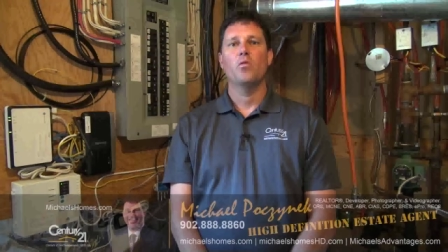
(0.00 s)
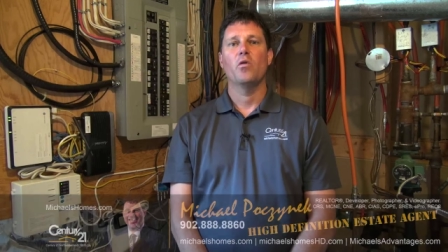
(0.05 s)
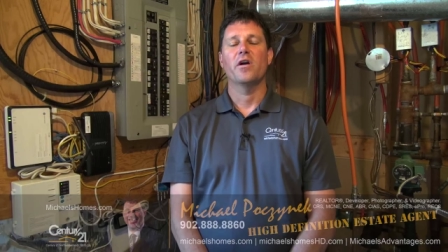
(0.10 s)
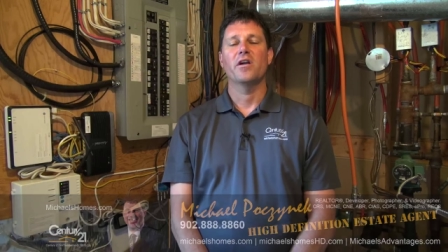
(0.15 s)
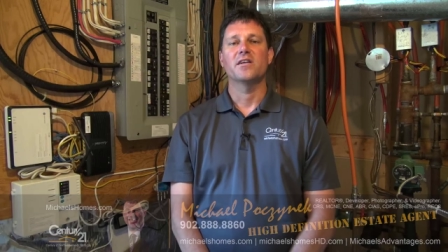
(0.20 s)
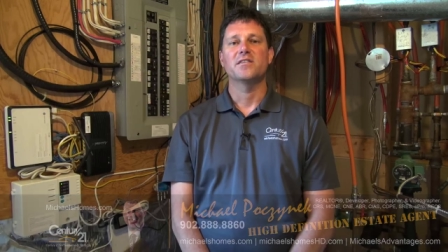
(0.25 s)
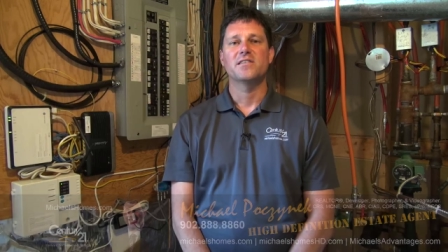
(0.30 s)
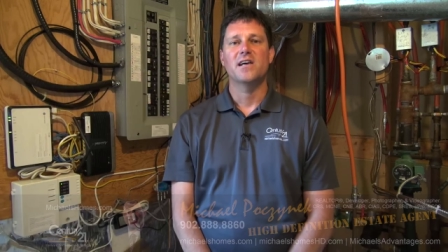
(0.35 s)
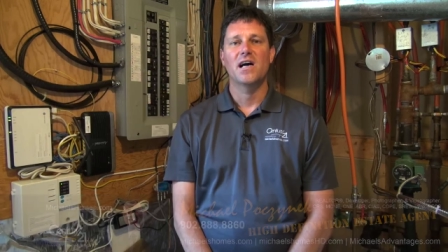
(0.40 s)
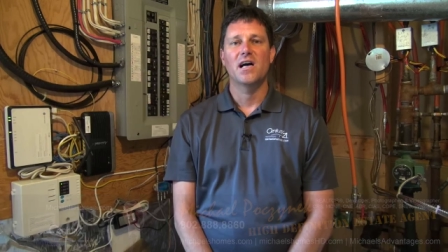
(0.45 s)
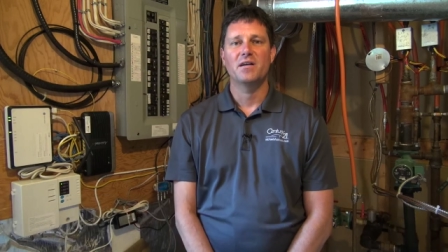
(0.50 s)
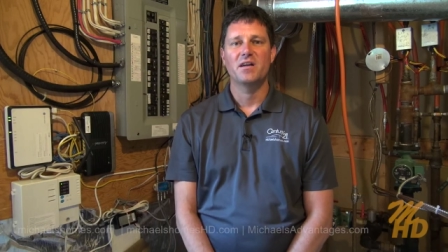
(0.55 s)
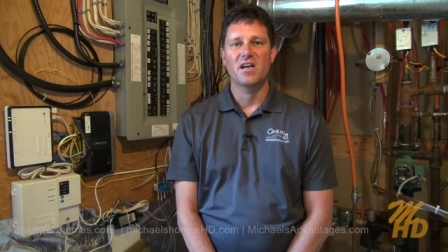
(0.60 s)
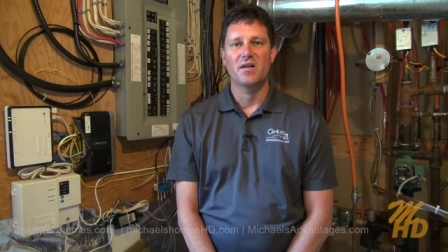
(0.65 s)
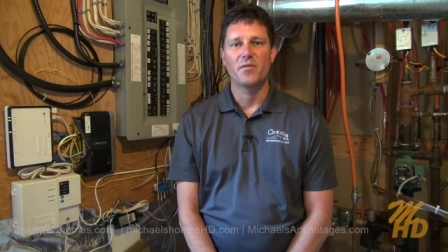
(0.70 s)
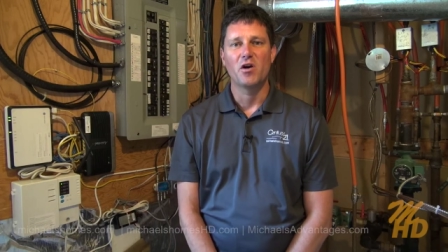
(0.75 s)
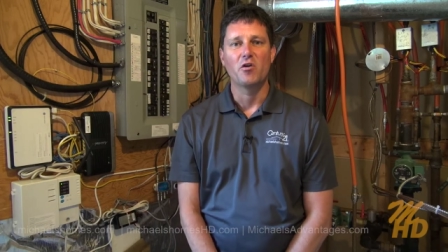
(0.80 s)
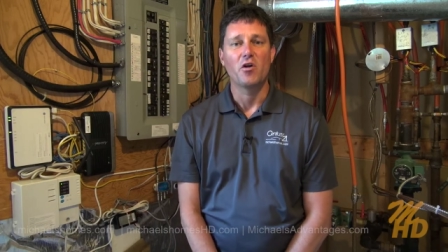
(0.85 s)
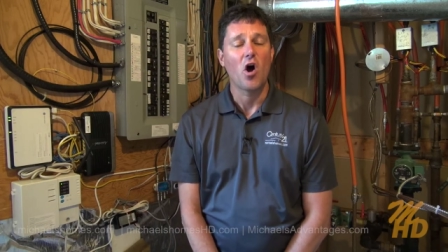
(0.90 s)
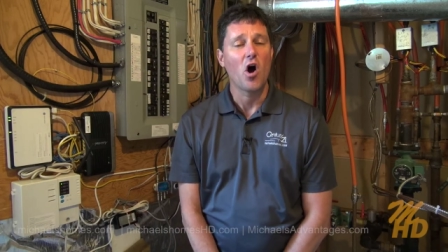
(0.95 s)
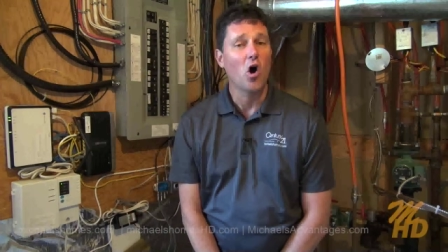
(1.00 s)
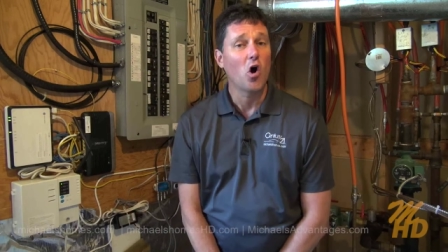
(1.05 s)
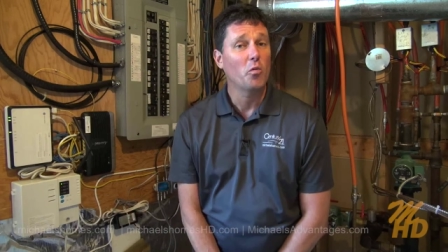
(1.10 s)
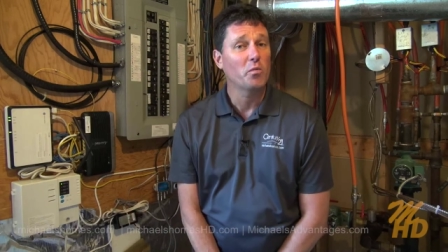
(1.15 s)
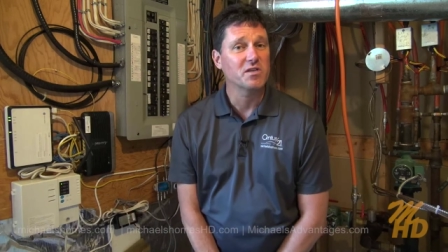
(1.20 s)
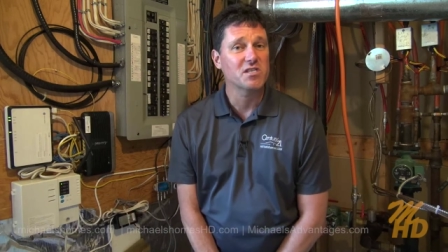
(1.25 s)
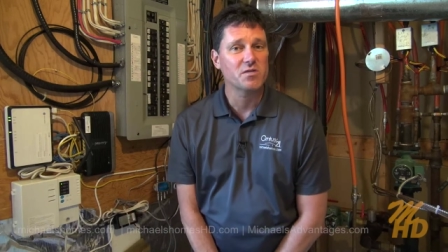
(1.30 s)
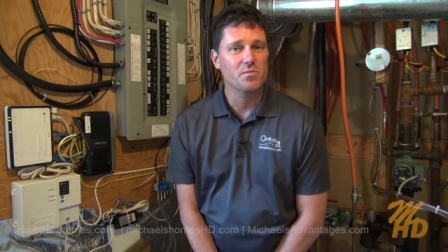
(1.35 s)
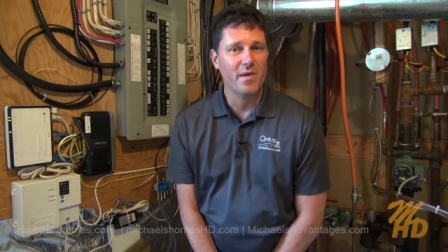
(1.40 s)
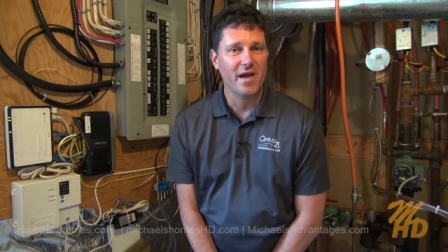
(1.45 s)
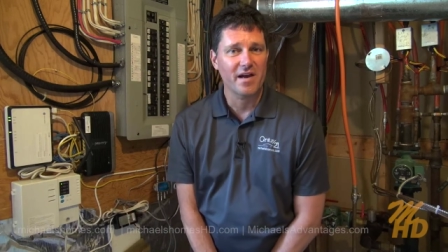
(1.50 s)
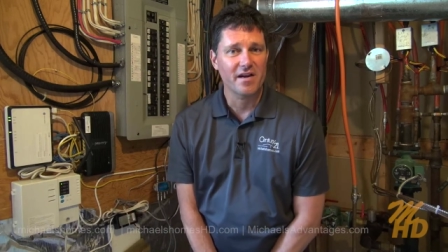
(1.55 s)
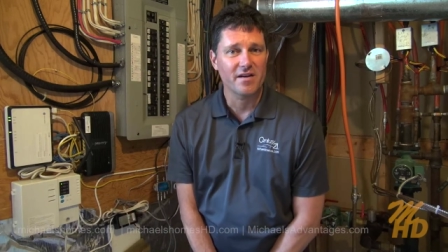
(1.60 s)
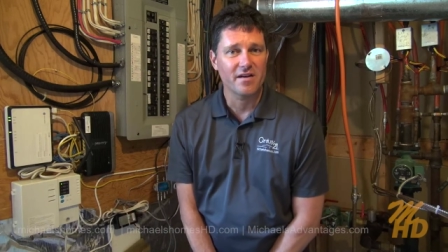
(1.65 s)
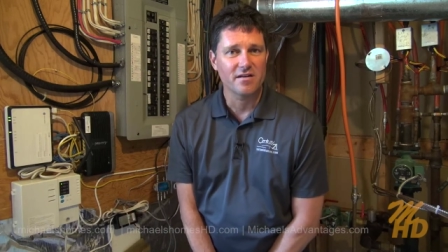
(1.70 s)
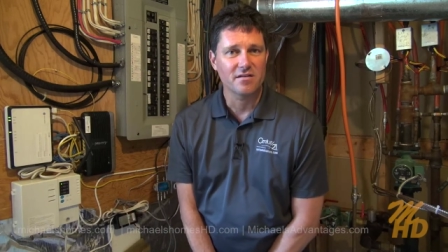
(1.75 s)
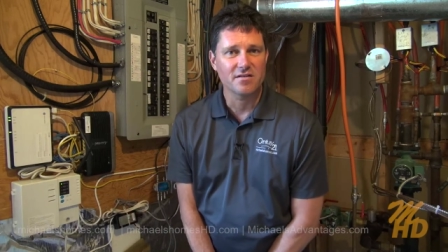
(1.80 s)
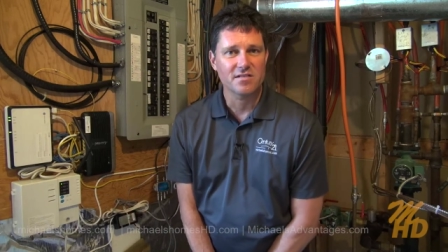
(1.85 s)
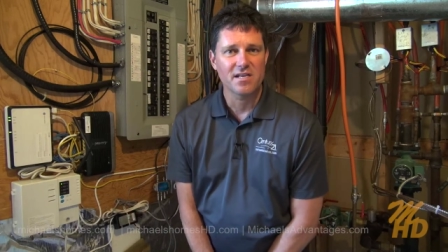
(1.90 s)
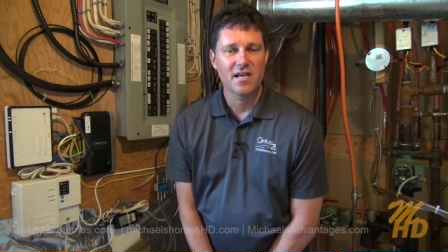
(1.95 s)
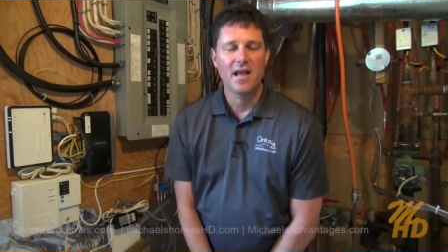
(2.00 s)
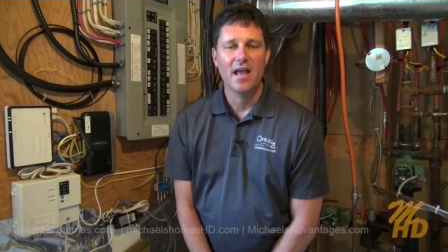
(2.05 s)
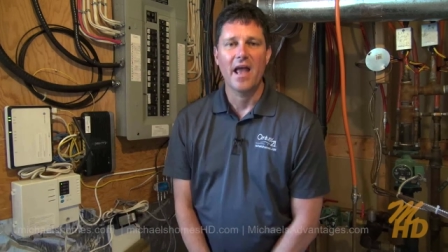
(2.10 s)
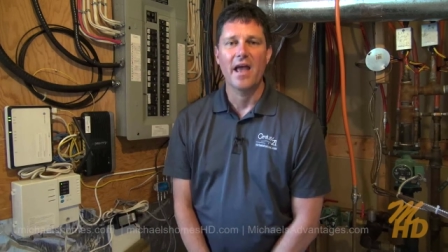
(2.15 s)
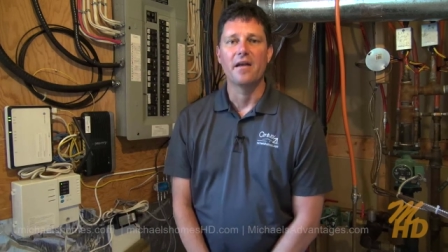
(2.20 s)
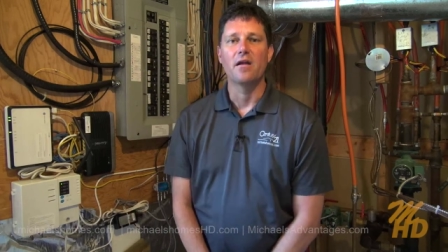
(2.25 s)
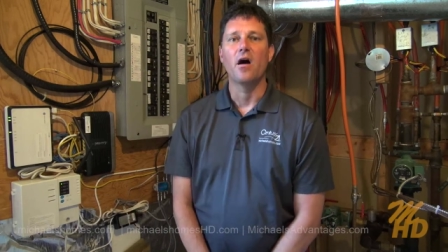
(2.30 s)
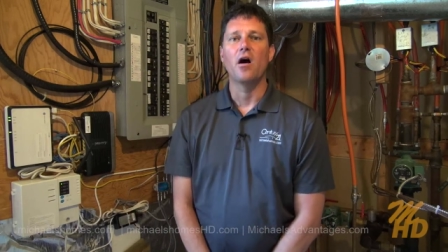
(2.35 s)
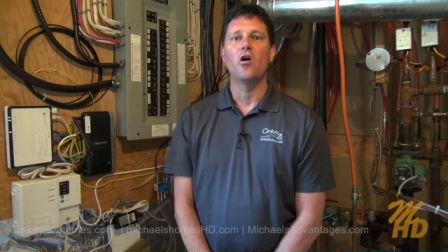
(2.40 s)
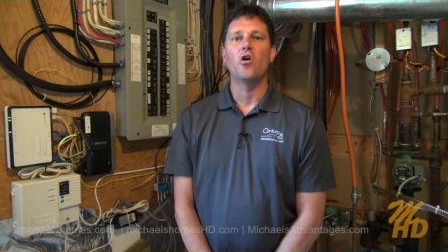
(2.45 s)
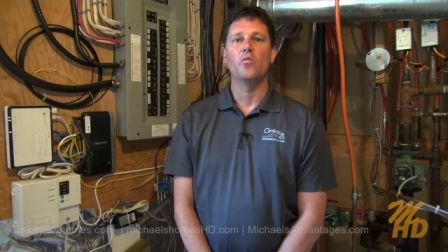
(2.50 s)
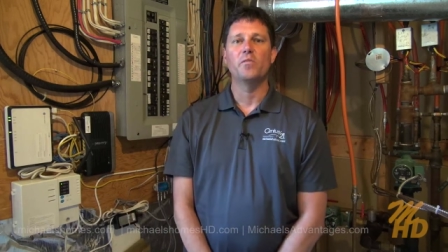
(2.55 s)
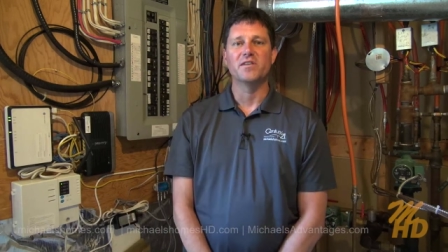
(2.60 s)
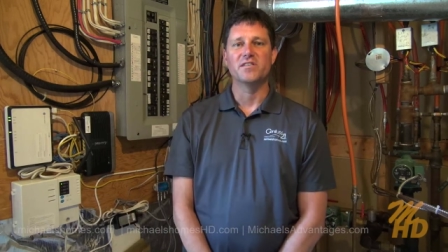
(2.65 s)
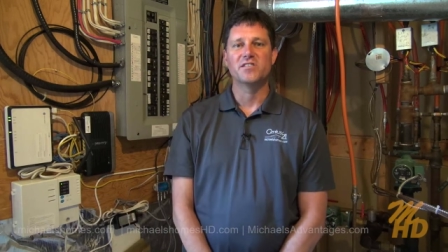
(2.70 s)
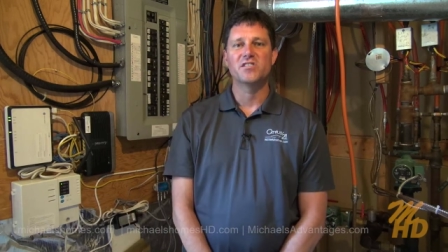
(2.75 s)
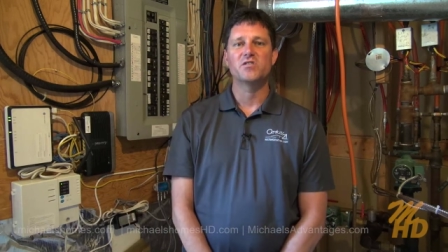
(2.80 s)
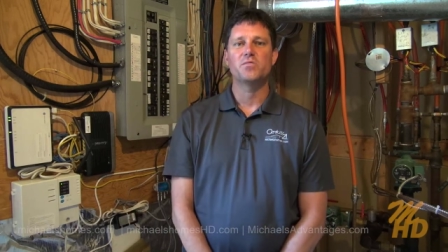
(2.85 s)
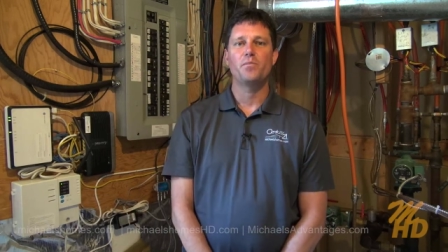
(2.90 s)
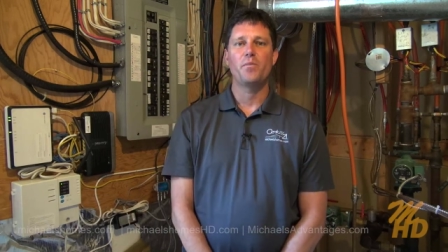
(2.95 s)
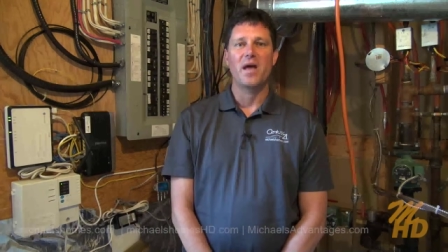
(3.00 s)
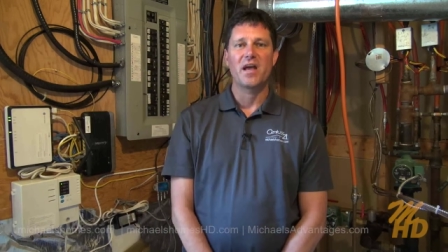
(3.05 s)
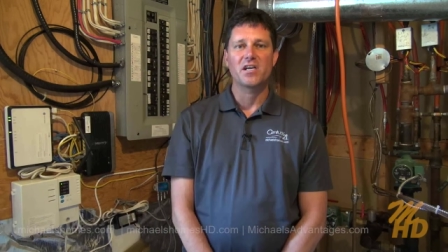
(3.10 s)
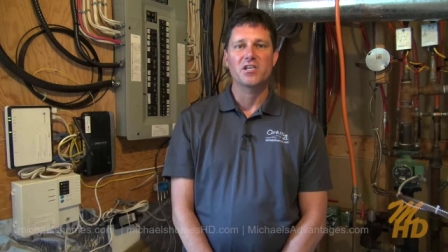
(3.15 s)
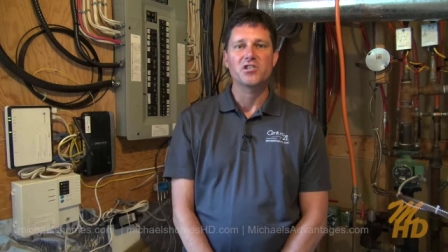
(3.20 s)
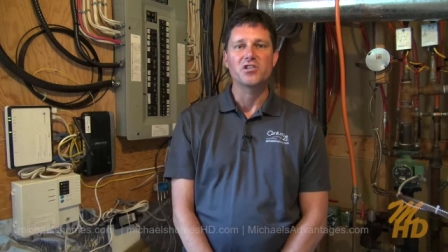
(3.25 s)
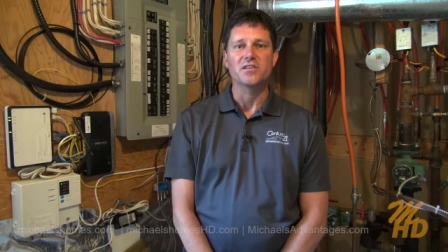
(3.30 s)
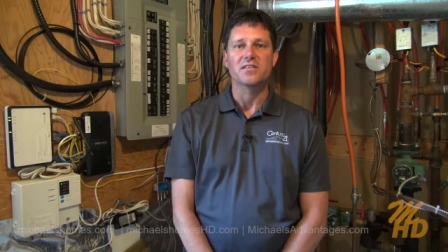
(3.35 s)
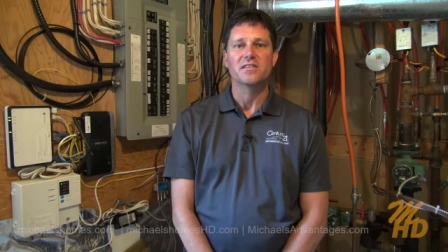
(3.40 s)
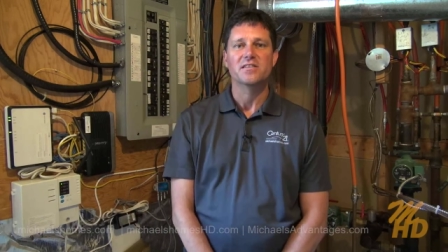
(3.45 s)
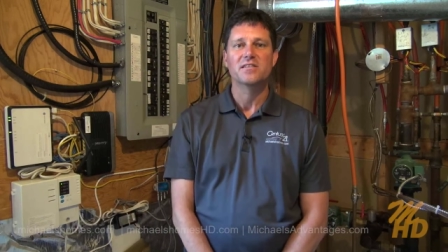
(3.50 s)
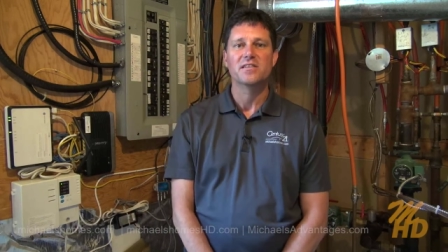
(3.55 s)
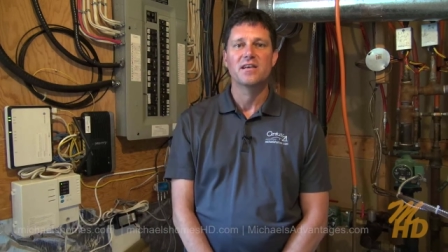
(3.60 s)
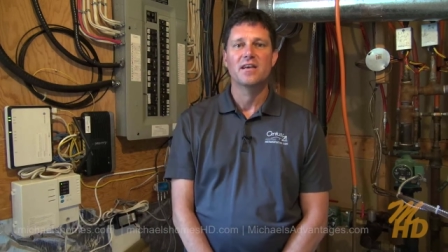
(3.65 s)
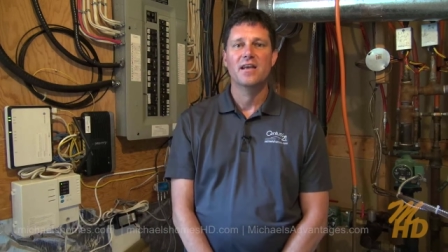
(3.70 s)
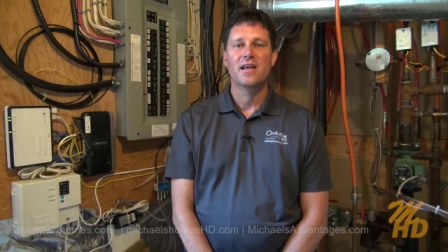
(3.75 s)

We're going to talk about home inspectors and home inspections.